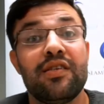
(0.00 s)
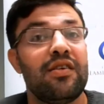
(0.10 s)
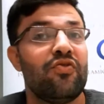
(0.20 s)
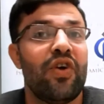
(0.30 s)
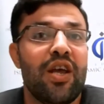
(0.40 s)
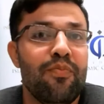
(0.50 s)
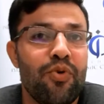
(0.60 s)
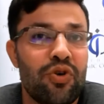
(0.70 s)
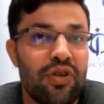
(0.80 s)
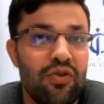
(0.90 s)
is very
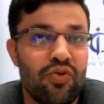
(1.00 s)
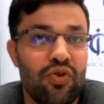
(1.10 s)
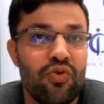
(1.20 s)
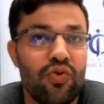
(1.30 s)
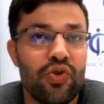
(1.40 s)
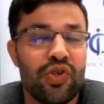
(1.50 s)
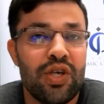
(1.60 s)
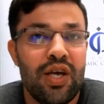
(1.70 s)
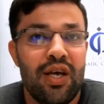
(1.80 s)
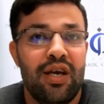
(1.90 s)
important to use.
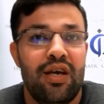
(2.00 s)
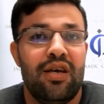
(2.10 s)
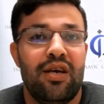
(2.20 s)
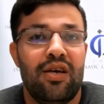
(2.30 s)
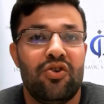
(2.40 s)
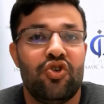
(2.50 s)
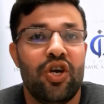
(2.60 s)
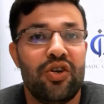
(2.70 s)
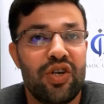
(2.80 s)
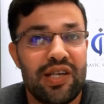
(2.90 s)

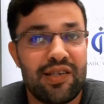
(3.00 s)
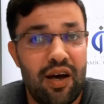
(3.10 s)
Journals